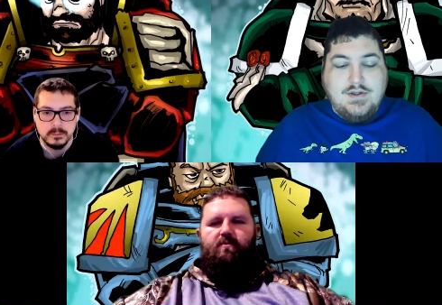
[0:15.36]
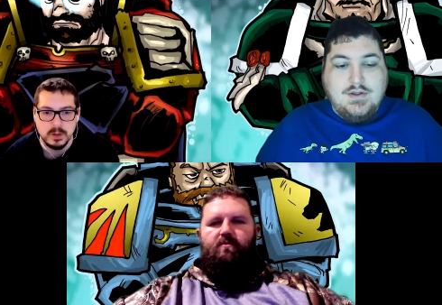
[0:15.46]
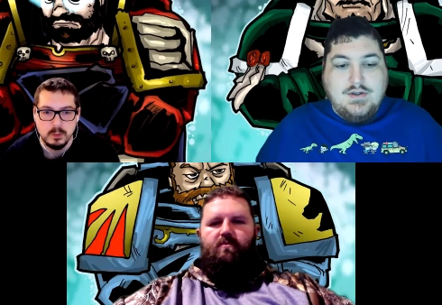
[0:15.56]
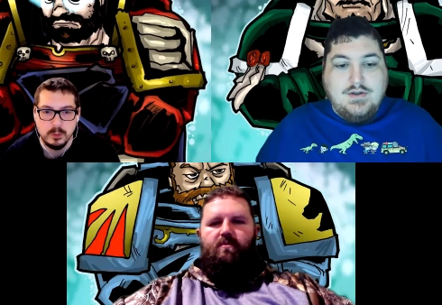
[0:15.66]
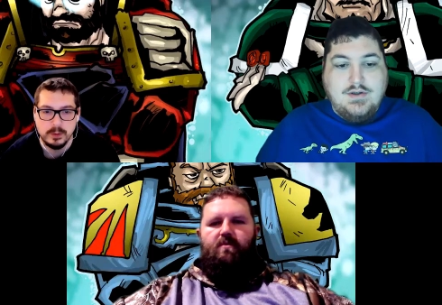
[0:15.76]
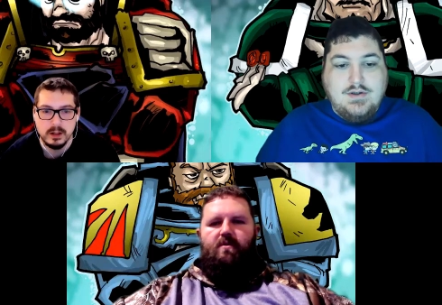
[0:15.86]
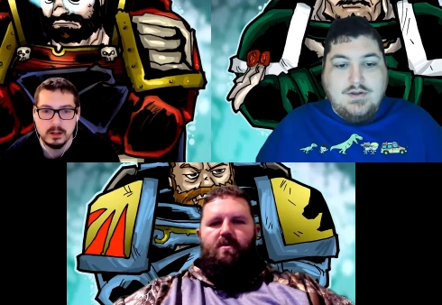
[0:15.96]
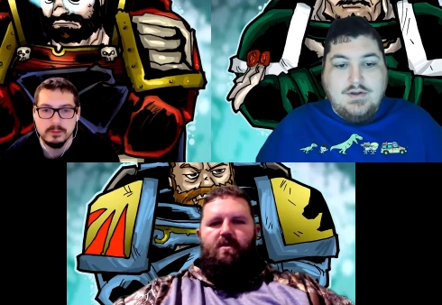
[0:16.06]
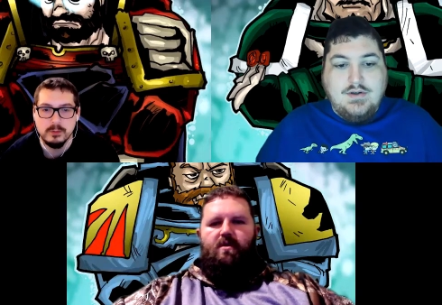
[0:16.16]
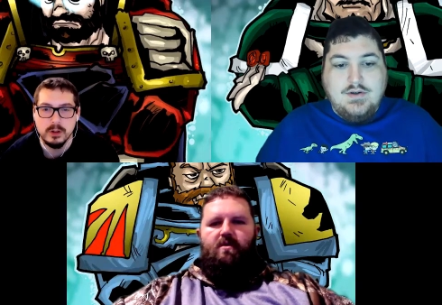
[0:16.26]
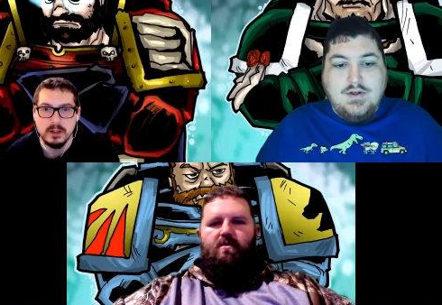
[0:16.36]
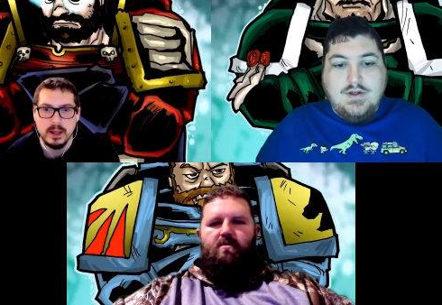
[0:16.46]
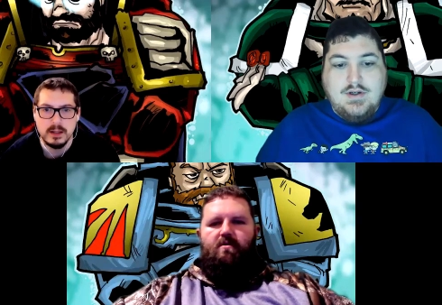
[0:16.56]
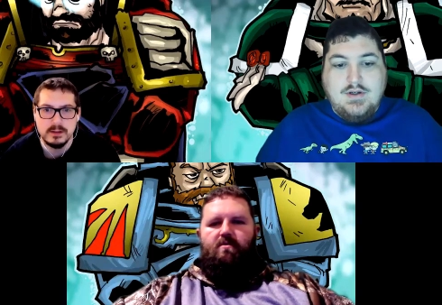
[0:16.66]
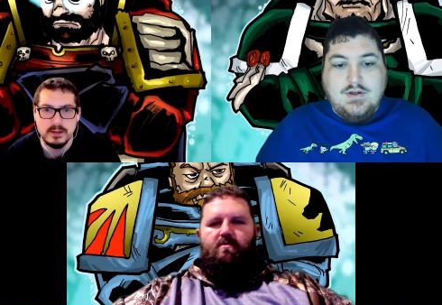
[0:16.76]
Speaker 1: where we talk forty
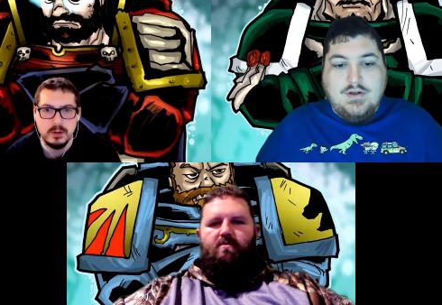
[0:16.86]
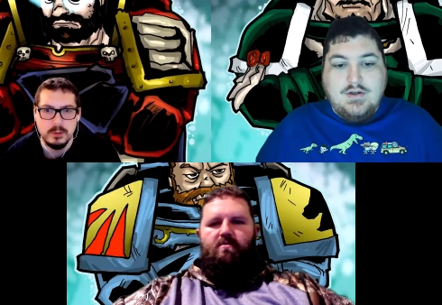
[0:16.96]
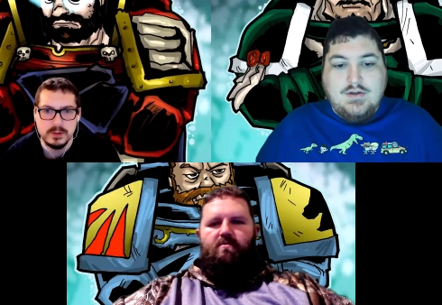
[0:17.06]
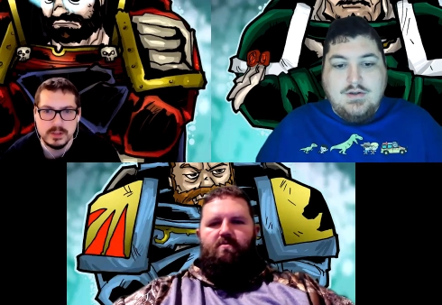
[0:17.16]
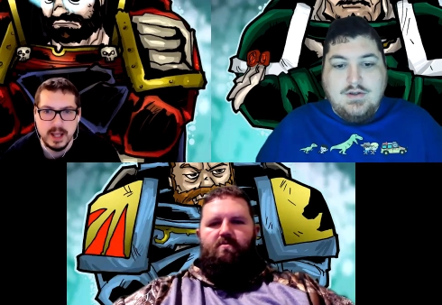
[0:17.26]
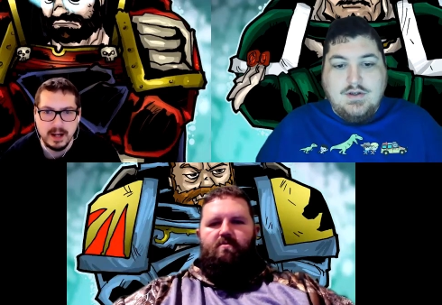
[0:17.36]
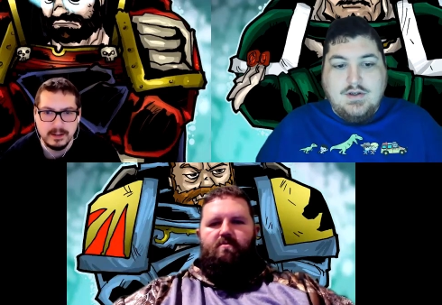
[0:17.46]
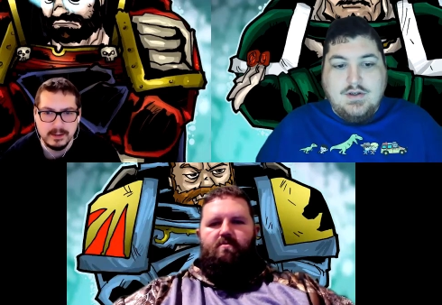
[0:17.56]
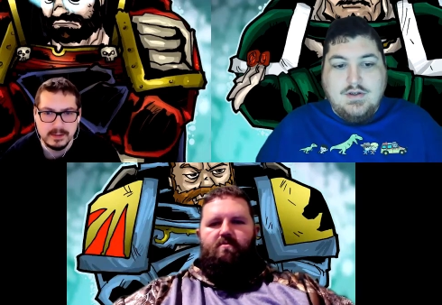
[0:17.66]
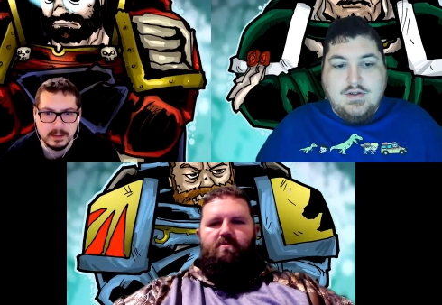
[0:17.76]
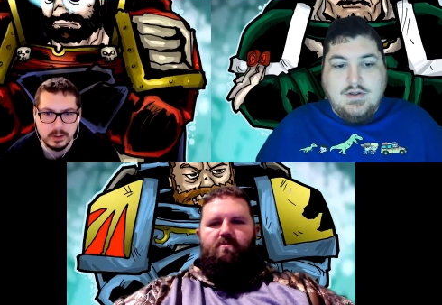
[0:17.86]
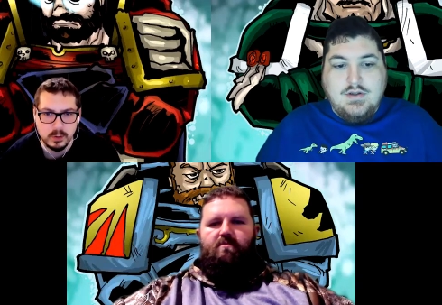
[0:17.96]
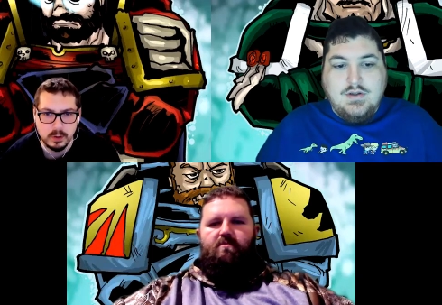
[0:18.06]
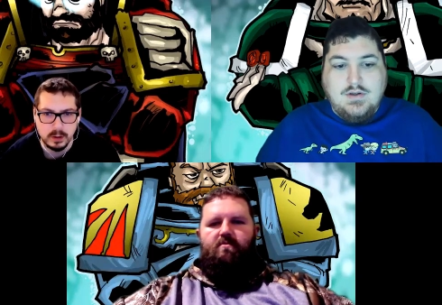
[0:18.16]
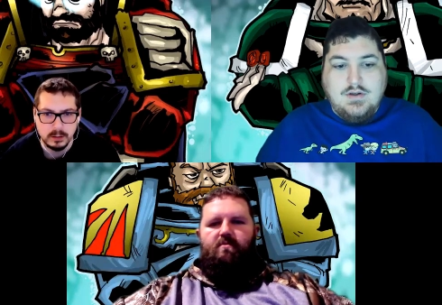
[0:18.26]
K's news, tactics, and
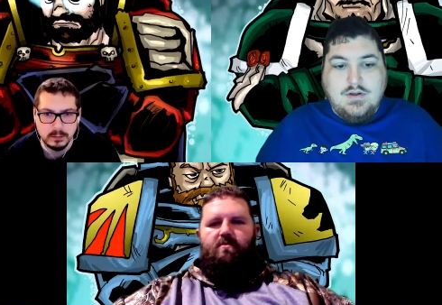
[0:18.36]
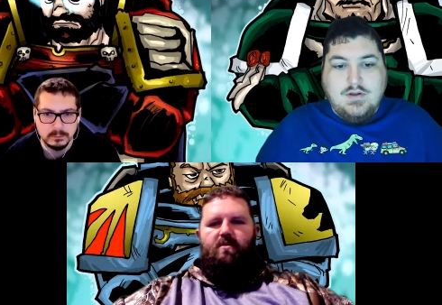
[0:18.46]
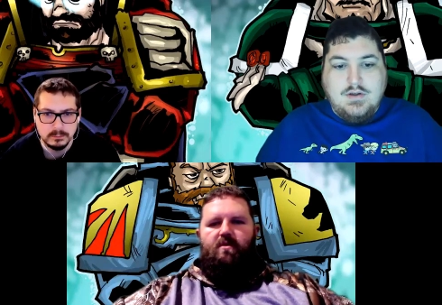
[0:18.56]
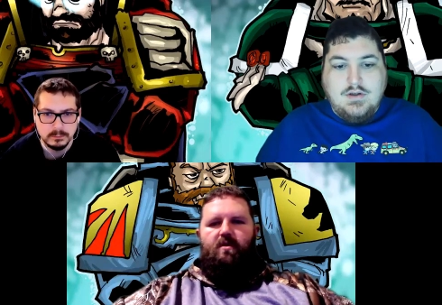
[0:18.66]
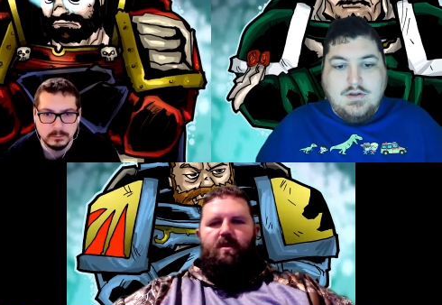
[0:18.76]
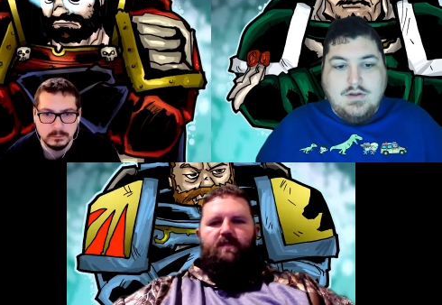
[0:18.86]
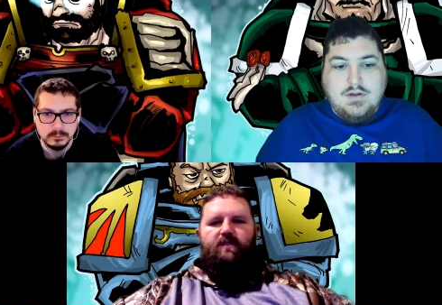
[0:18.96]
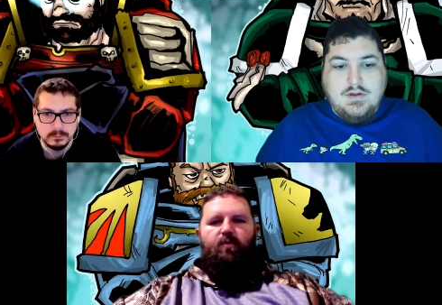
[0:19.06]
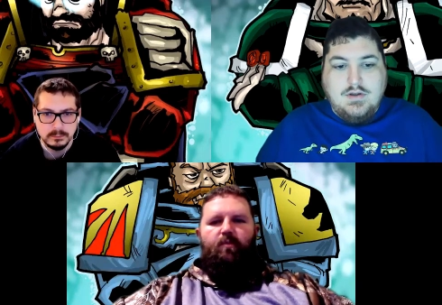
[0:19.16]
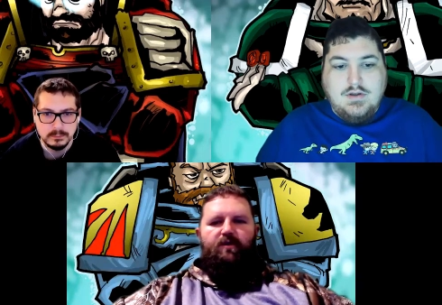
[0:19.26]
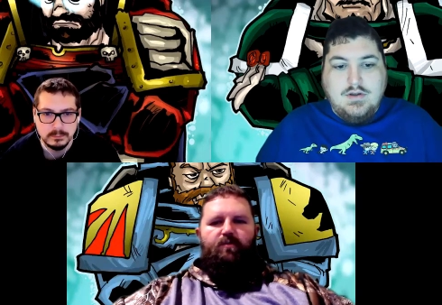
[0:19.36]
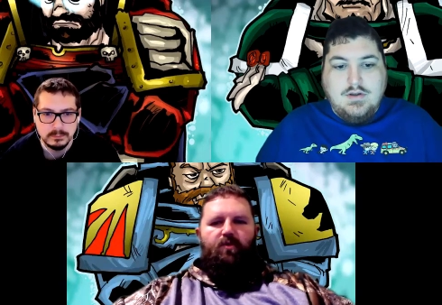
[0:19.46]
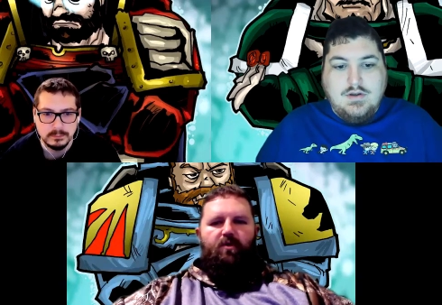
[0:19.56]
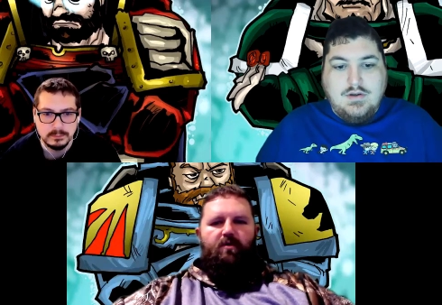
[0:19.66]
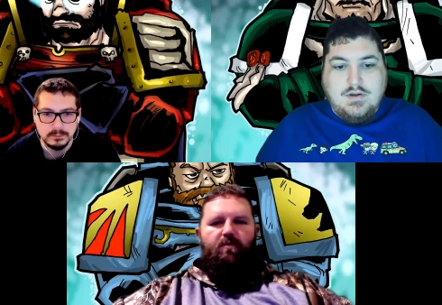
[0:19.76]
lore.
Speaker 2: And so much
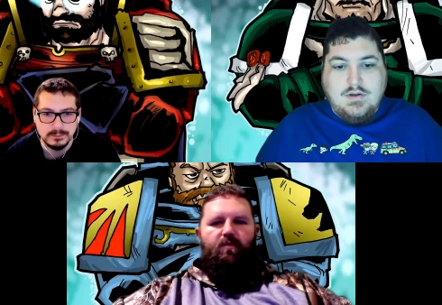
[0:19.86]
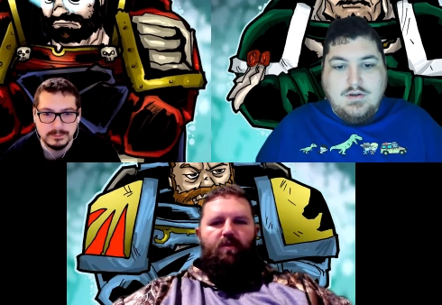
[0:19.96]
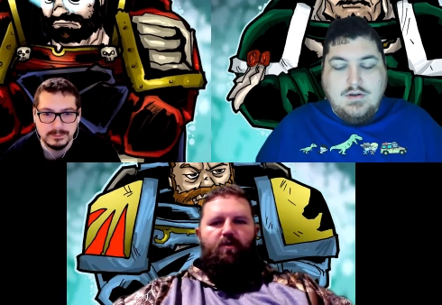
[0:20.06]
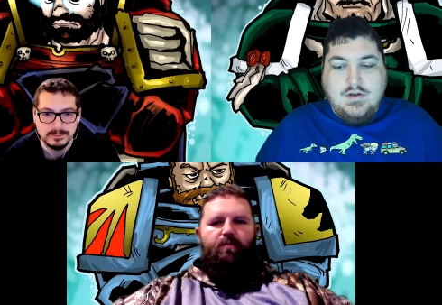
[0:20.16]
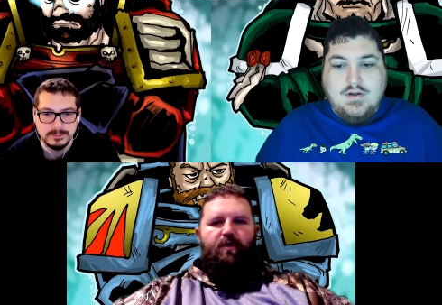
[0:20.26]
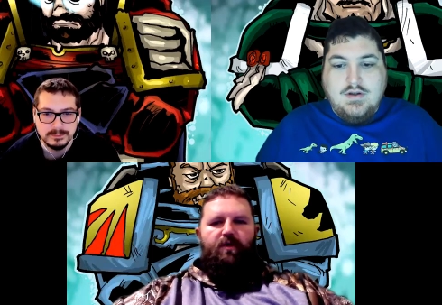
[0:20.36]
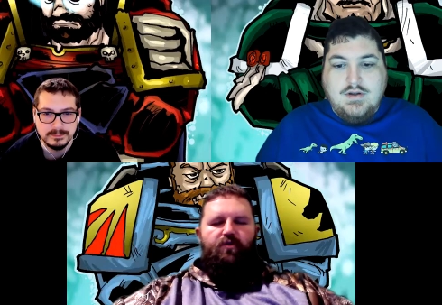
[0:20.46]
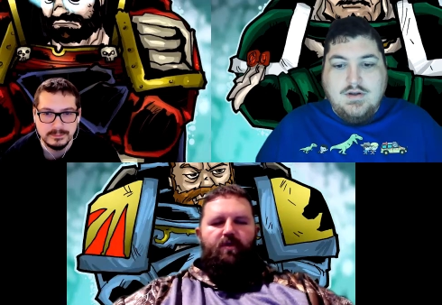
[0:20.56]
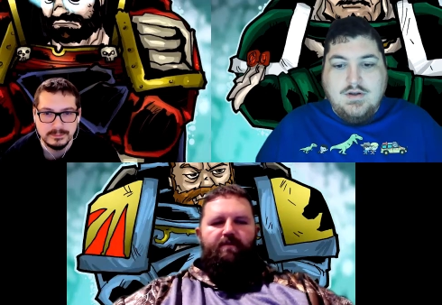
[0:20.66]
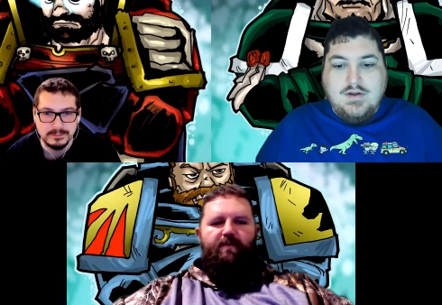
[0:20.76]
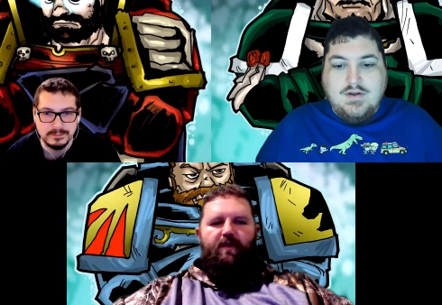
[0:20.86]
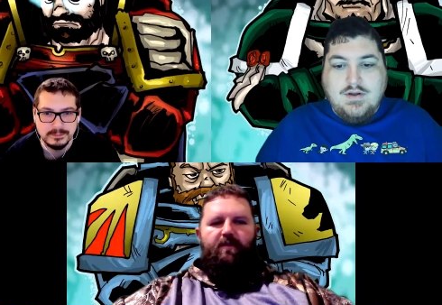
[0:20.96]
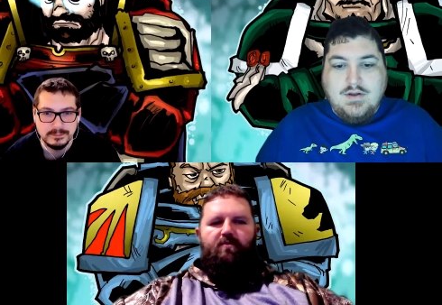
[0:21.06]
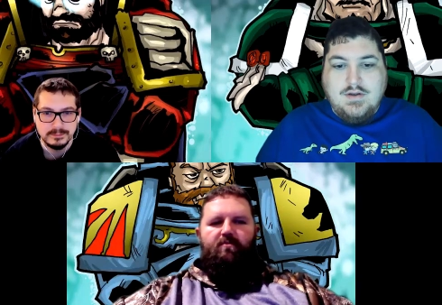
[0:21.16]
more. We hope you enjoy the video.